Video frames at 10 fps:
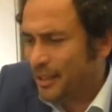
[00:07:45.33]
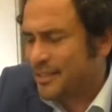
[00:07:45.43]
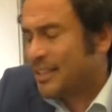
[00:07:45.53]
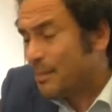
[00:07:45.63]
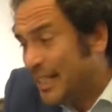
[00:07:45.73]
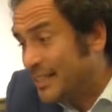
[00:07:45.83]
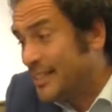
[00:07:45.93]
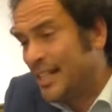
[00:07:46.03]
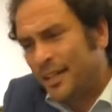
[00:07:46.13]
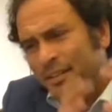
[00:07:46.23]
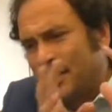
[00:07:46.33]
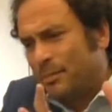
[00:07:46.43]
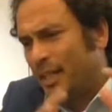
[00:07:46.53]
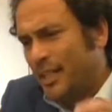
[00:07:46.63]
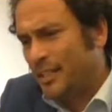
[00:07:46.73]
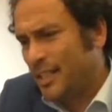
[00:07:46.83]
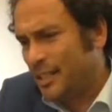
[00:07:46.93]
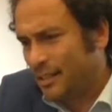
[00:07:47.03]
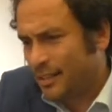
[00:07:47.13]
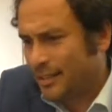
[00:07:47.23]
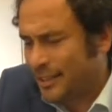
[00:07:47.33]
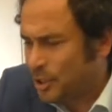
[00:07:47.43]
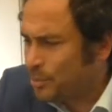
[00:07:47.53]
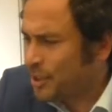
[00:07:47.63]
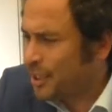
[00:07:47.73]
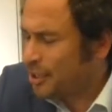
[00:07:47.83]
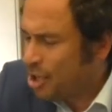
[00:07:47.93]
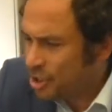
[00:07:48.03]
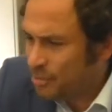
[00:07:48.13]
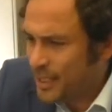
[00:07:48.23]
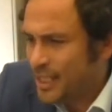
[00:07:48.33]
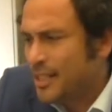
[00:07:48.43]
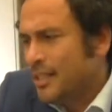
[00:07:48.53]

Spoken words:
stability, undermining the Egyptian economy,